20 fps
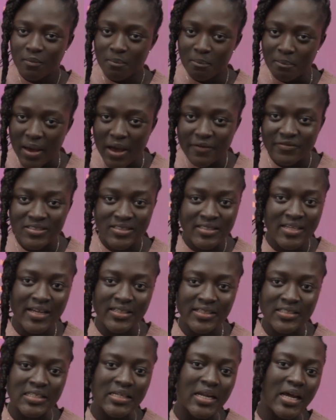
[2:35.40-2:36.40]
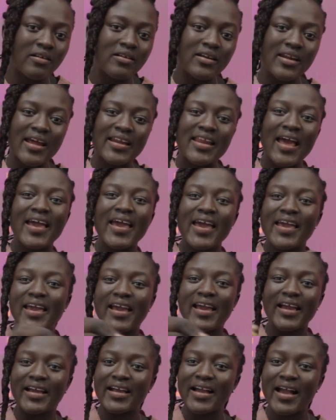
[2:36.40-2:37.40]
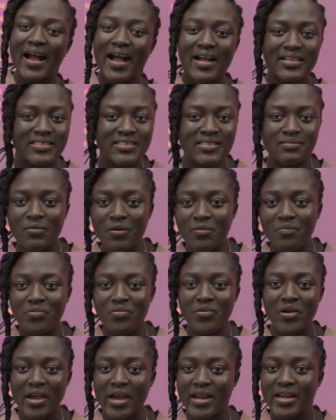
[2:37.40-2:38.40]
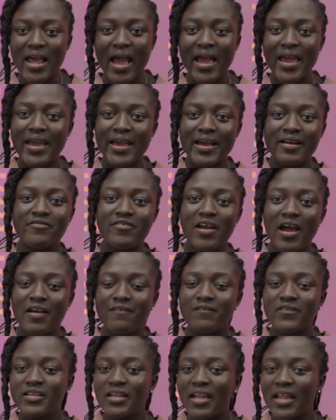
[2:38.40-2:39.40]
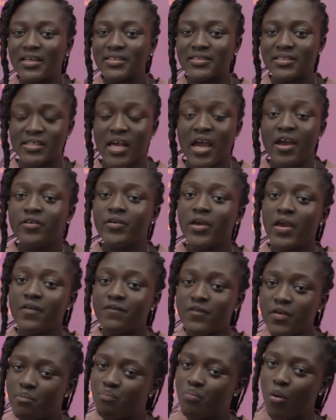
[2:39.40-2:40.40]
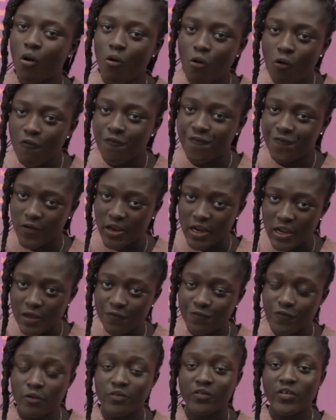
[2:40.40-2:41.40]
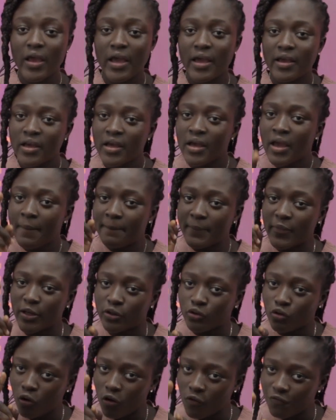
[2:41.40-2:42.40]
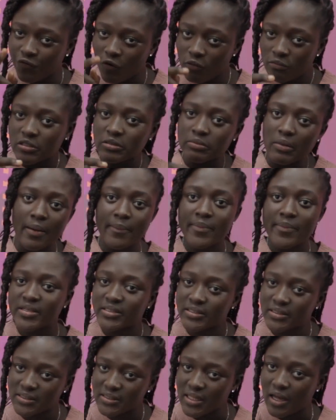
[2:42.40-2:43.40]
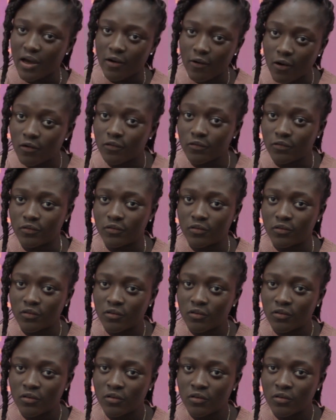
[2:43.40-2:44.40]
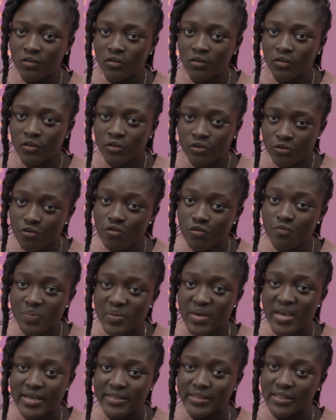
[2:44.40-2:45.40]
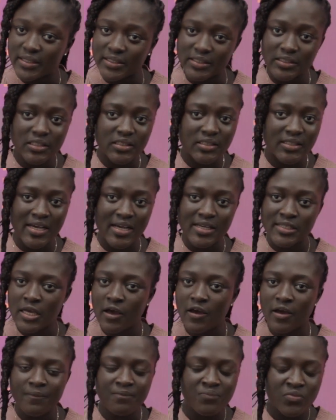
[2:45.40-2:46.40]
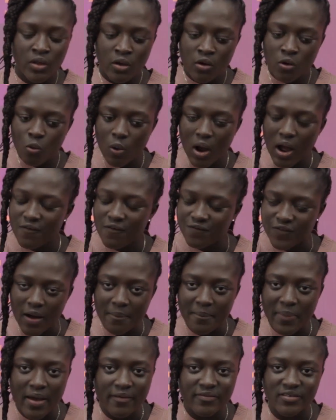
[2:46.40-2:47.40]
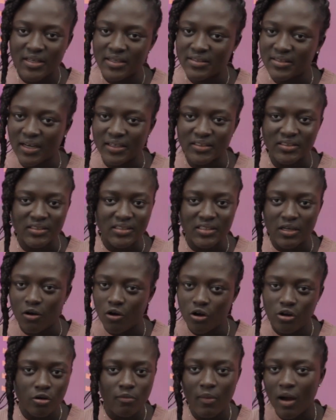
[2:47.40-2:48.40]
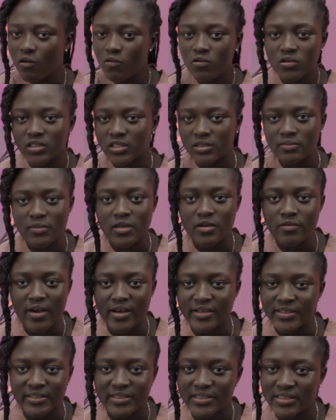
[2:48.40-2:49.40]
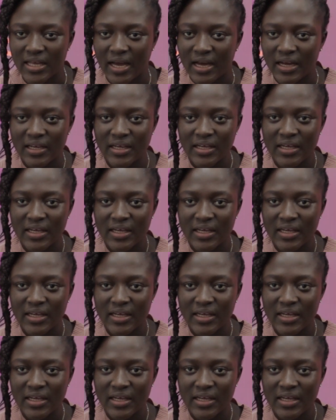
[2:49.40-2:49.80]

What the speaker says: Birth set na no need dey in cards bebre dey eye driving license even po o fele for she me tall forms my me sister own UPSA chese one for birth set and she on my own to me register